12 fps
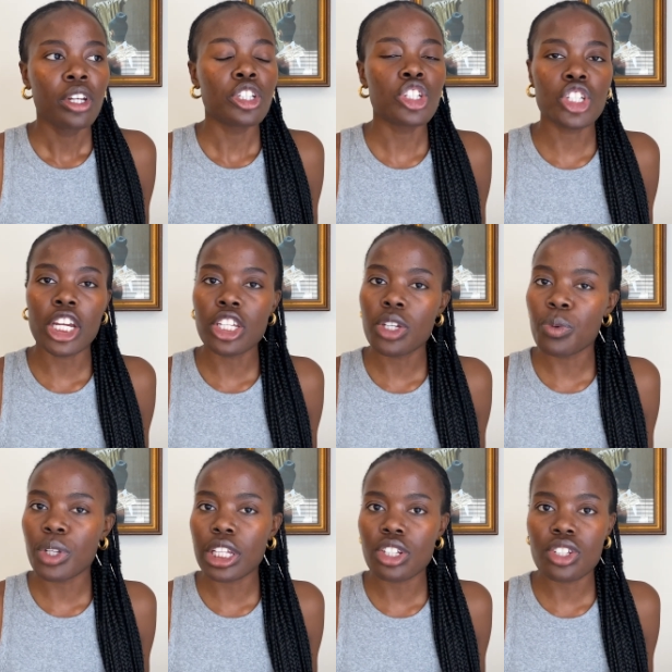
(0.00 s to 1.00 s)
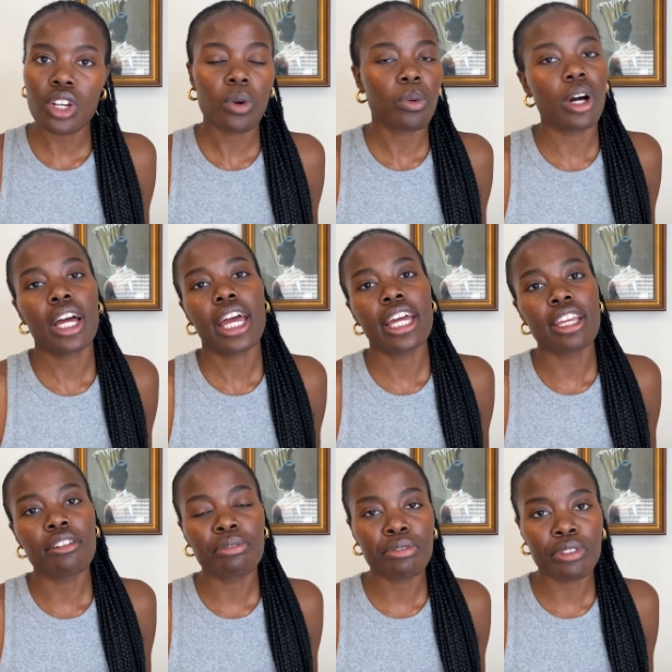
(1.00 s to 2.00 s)
genuinely don't want any
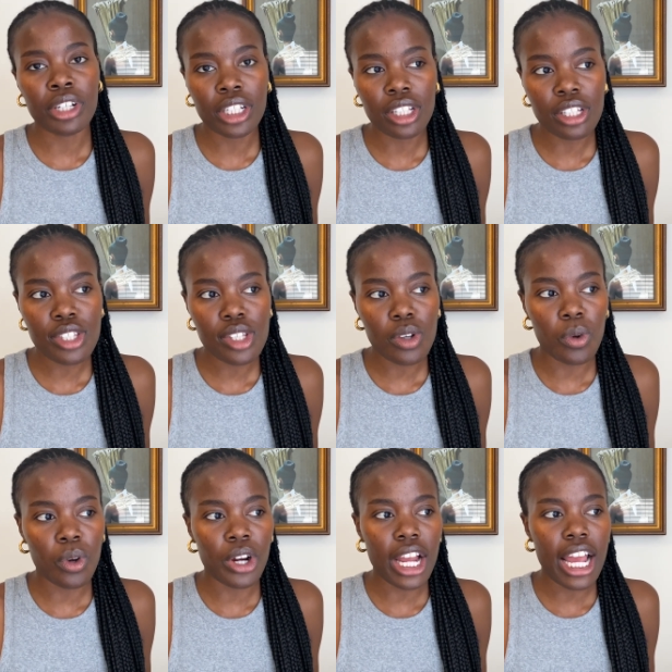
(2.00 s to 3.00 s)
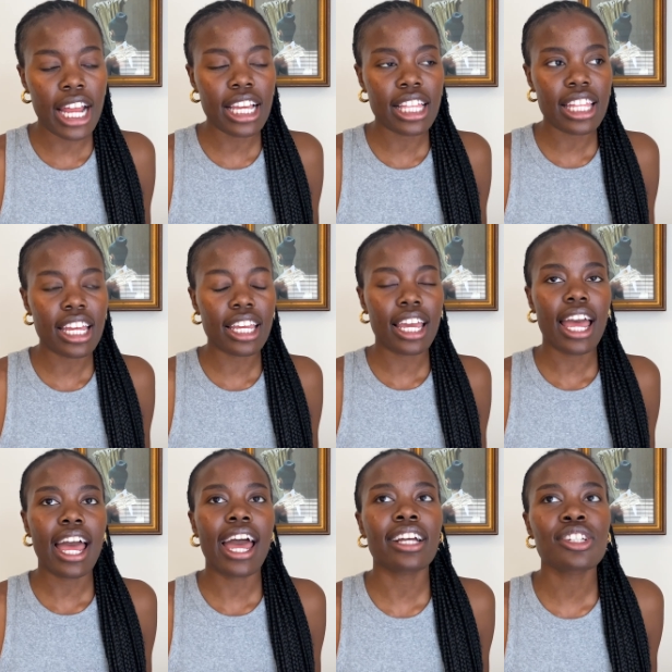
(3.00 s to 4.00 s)
frills or anything
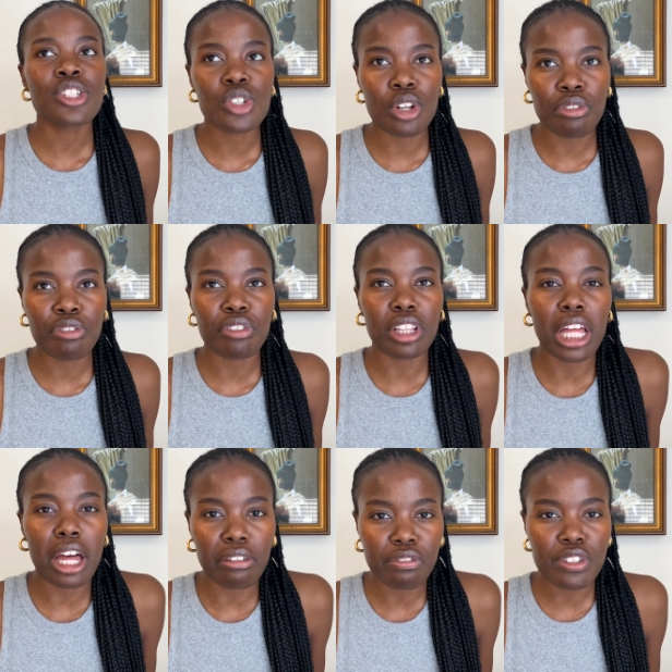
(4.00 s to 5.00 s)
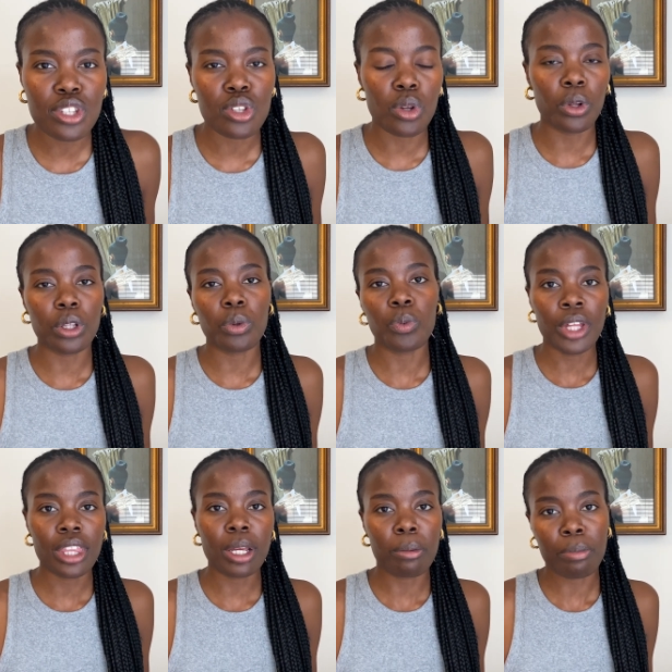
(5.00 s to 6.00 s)
extra fluff sold
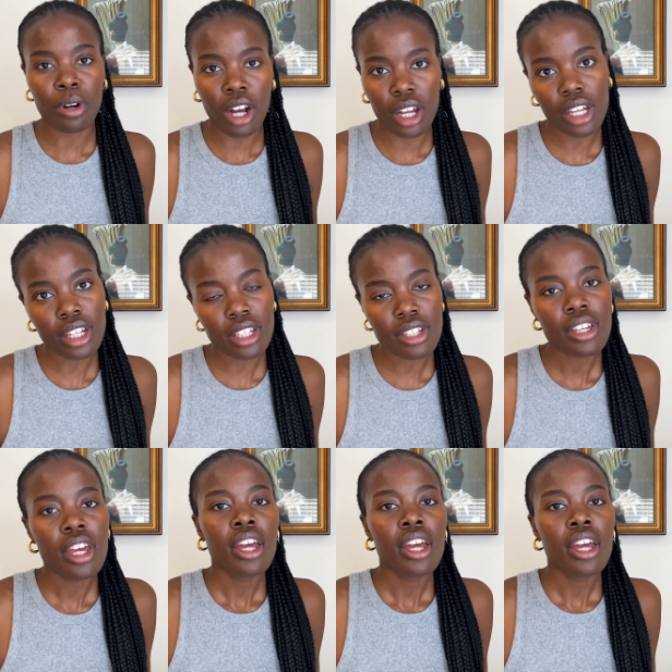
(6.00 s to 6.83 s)
with their product.